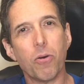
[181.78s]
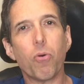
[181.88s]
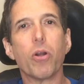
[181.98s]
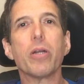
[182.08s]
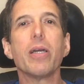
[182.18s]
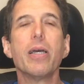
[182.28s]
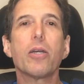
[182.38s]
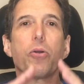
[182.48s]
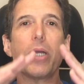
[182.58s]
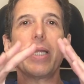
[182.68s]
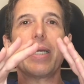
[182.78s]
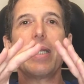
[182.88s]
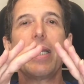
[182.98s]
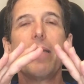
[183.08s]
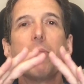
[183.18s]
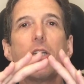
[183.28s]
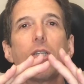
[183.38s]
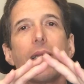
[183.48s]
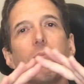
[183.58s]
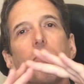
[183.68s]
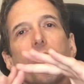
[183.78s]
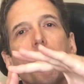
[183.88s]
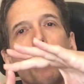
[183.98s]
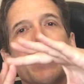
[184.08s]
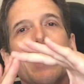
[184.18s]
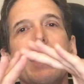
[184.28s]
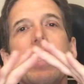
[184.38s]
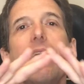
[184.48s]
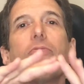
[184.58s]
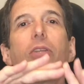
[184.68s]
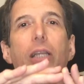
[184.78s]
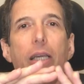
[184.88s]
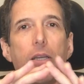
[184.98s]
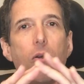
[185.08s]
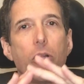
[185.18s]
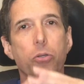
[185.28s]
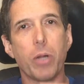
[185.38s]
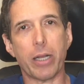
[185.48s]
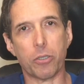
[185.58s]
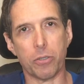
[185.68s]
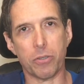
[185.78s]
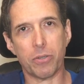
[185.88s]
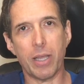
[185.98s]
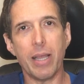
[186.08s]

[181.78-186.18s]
or creating an image that focuses evenly in all directions.